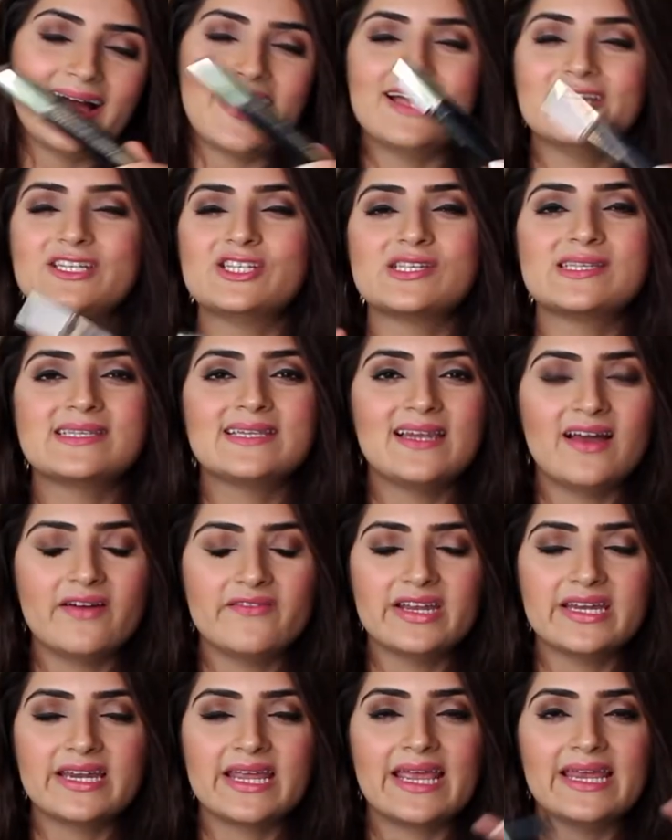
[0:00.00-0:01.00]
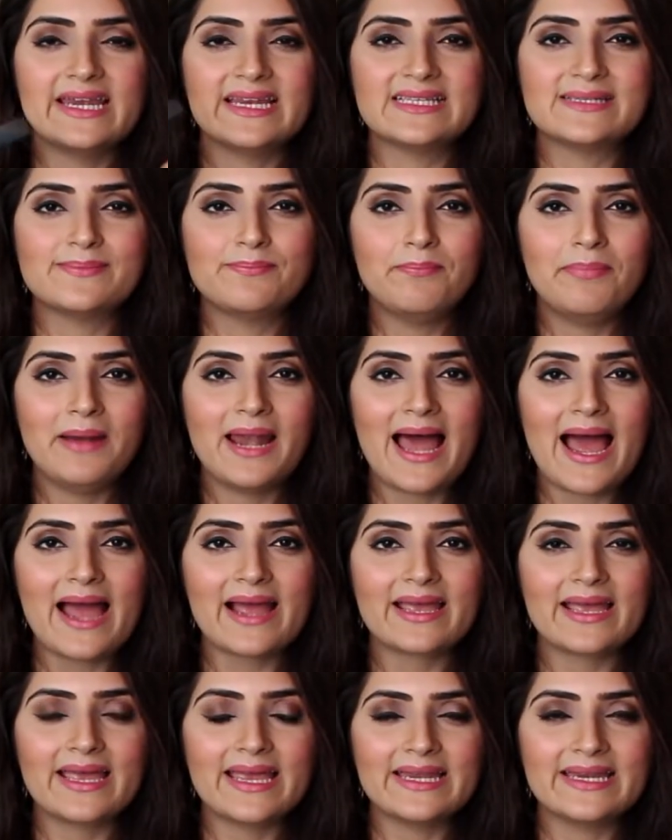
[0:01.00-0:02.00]
I just love it. It is
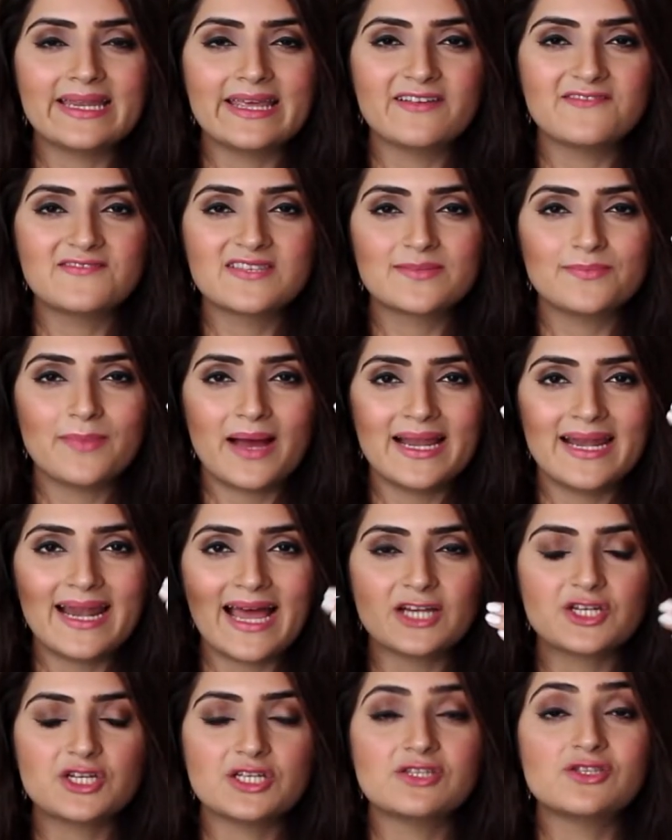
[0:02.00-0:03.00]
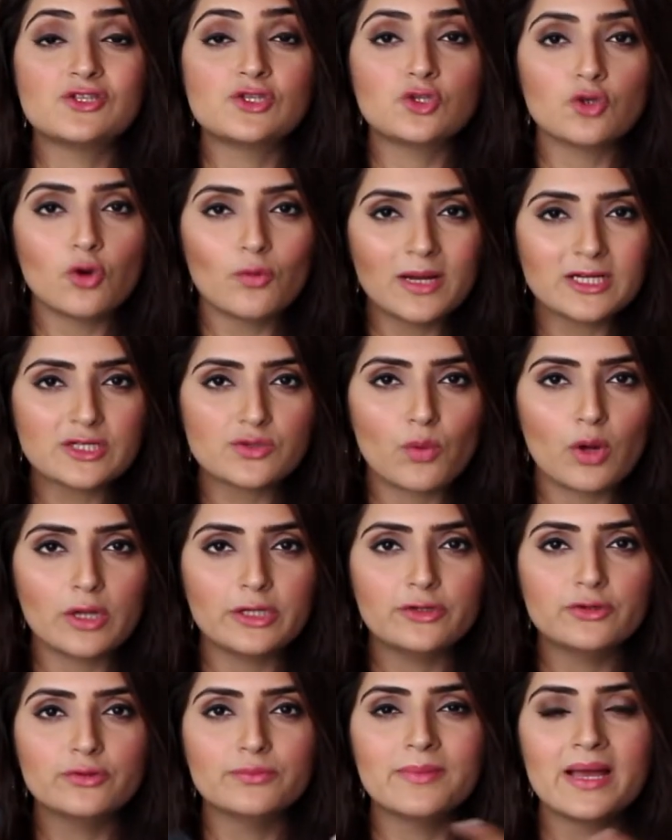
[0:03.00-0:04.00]
black. It gives my lashes so much
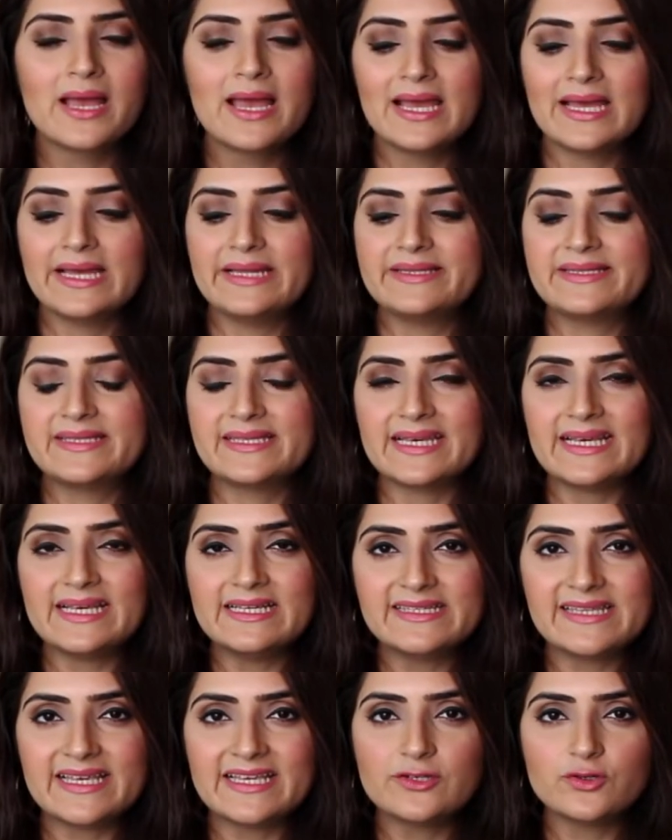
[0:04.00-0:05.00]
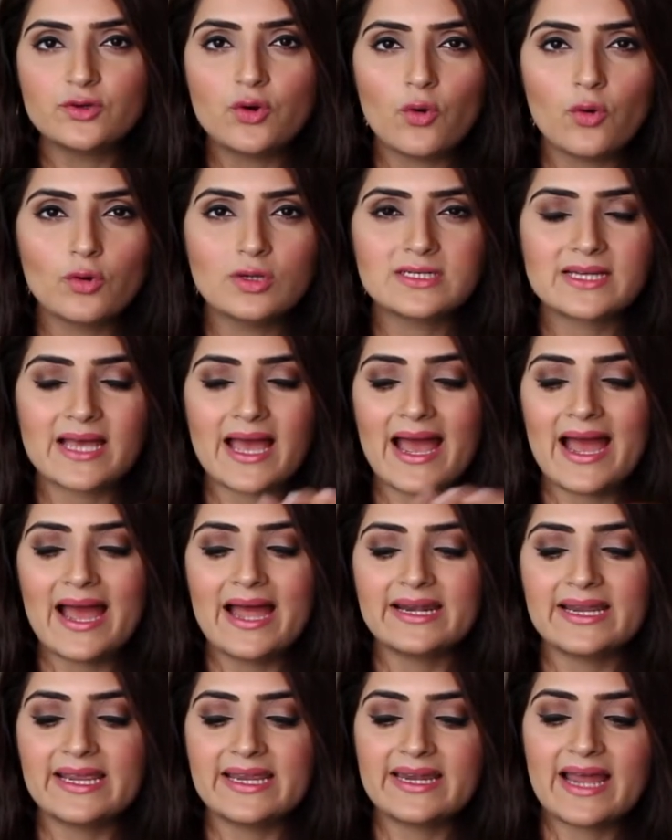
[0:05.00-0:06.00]
volume. It's easy to hold,
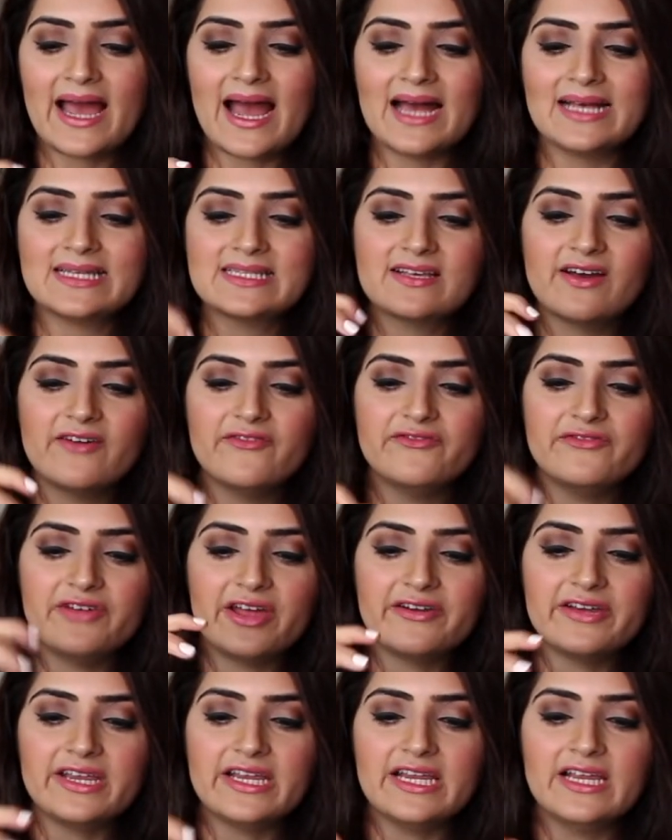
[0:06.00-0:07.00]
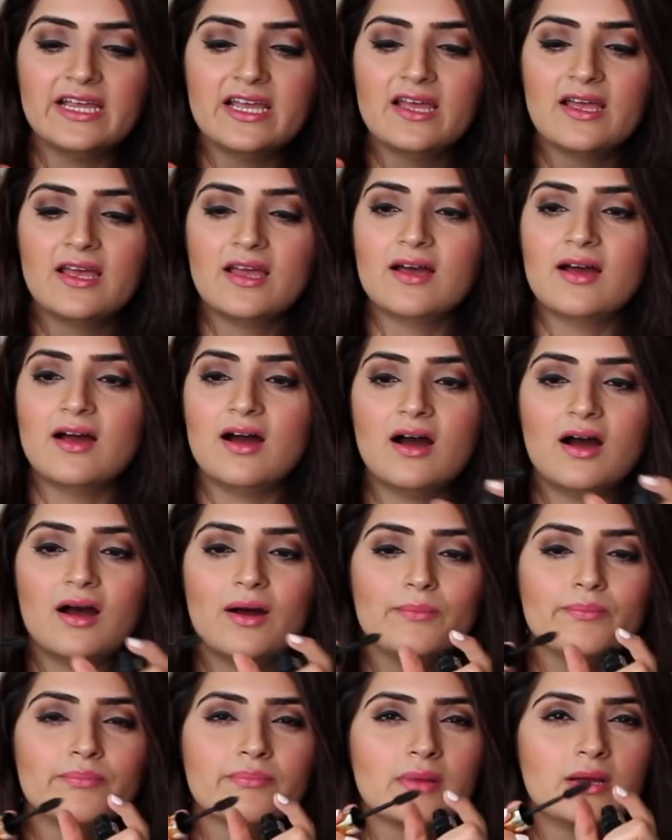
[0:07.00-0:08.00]
and it has a very
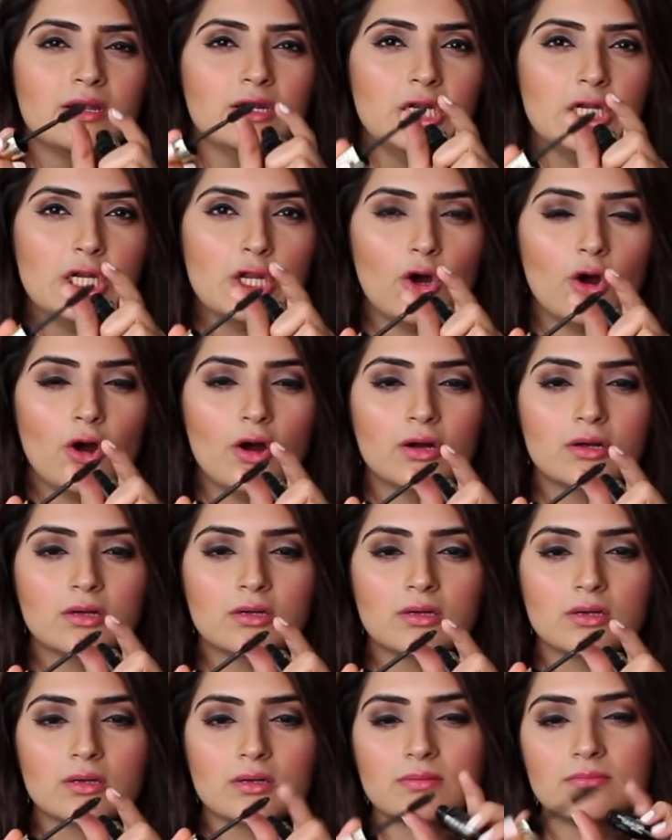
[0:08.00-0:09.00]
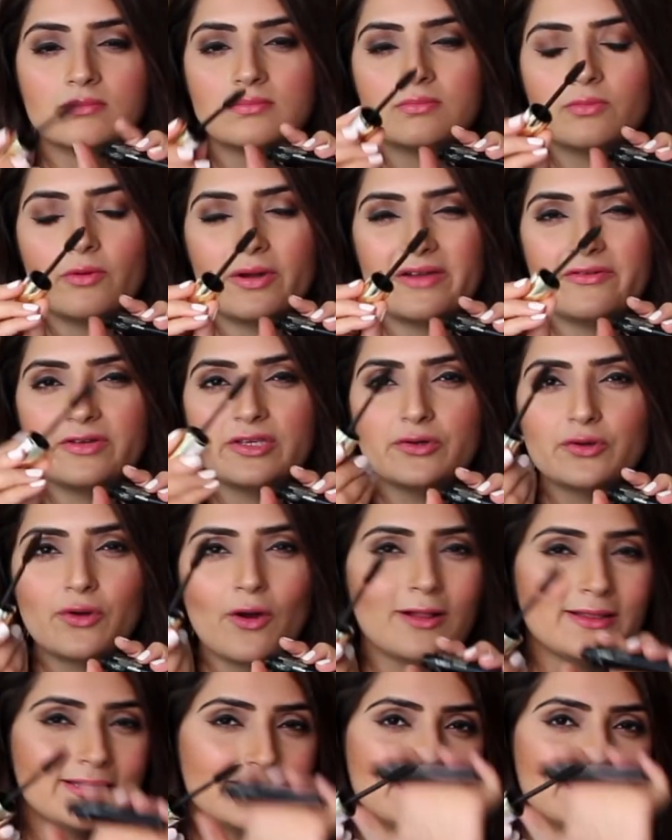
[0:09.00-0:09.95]
long, whatever you call